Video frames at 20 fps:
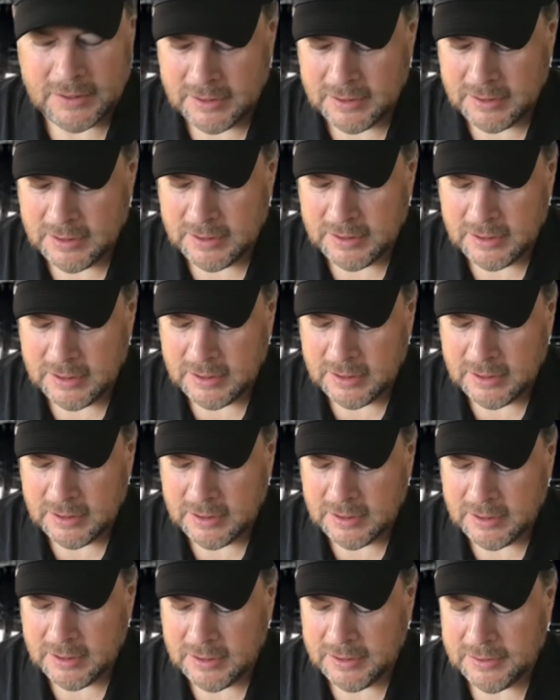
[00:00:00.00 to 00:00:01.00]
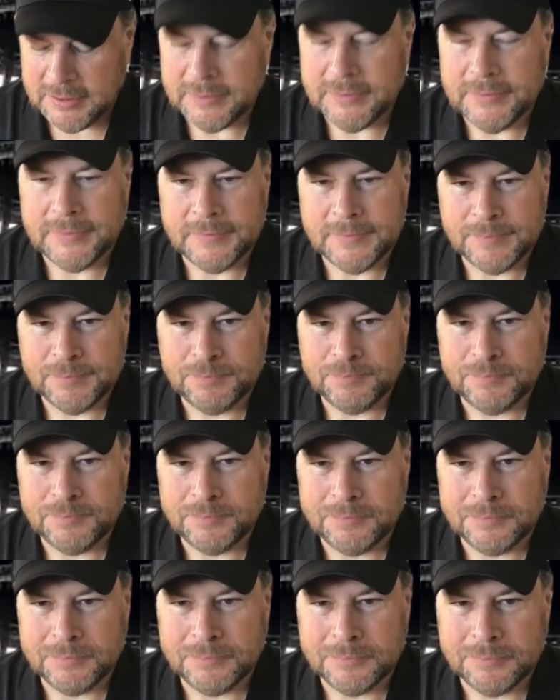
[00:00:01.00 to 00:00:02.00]

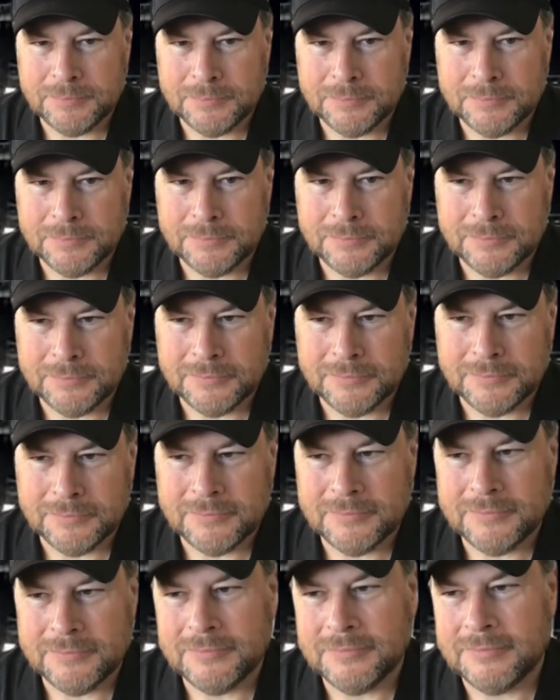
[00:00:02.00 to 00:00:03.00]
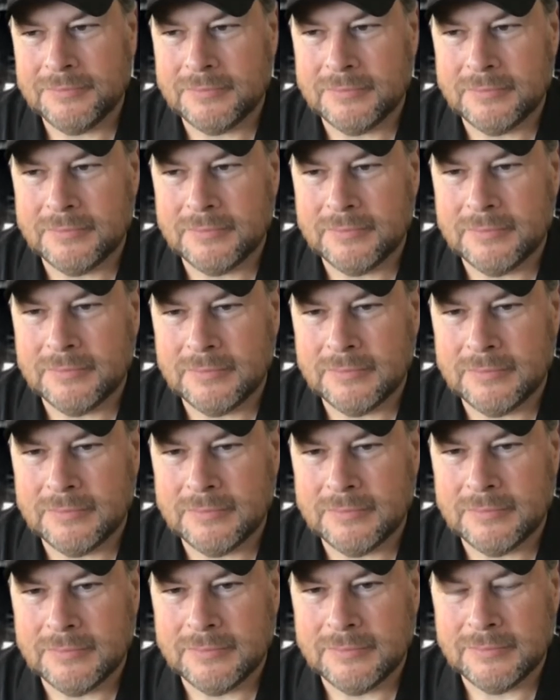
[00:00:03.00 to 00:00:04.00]

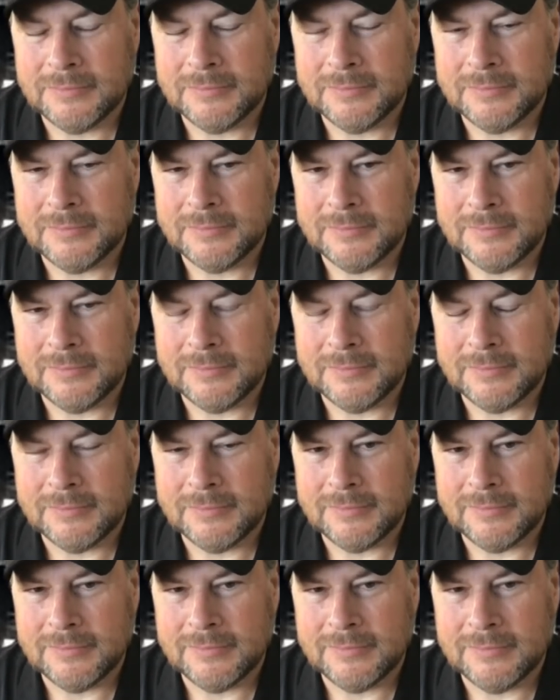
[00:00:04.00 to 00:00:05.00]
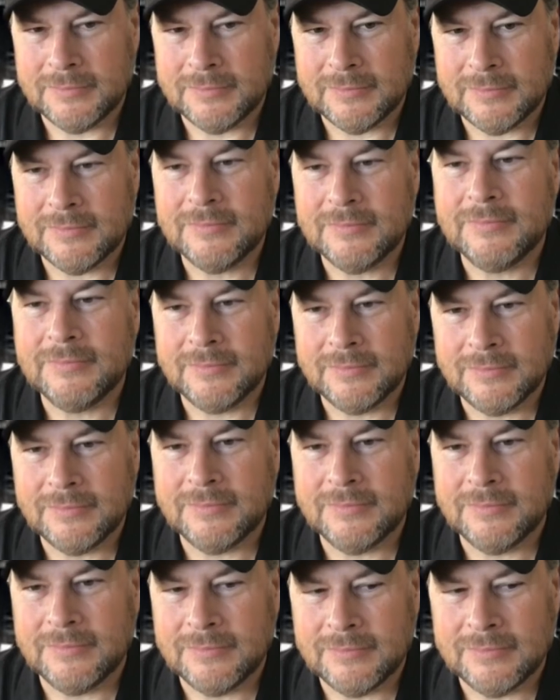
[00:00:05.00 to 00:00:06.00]

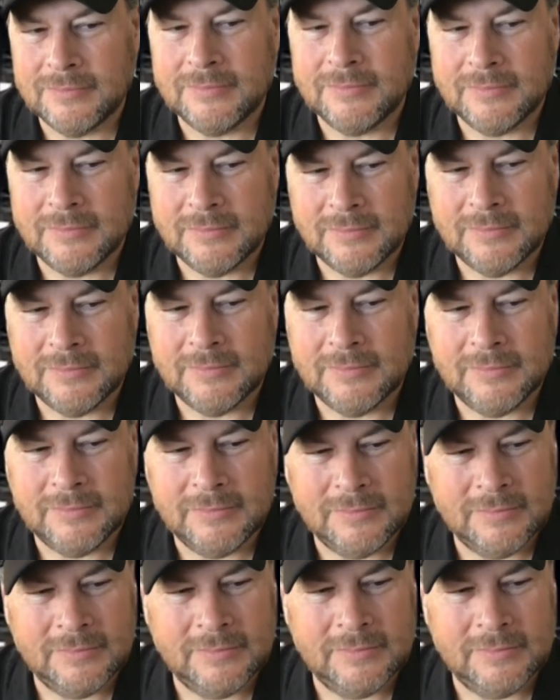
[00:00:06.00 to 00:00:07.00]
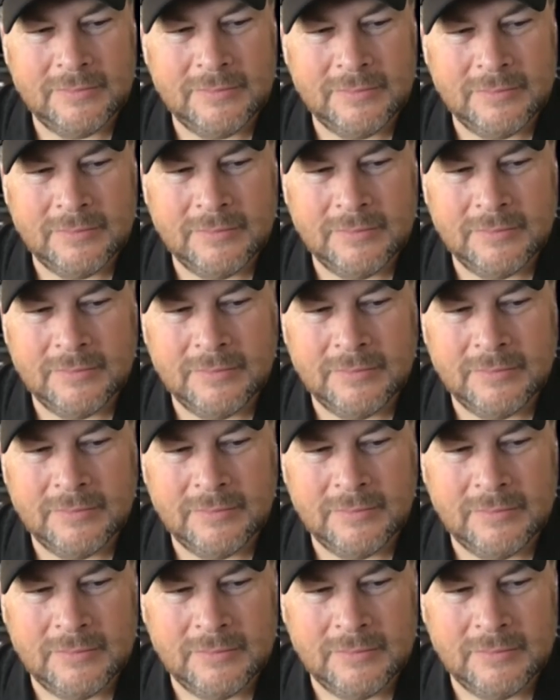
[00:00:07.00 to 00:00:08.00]
This person isn't speaking.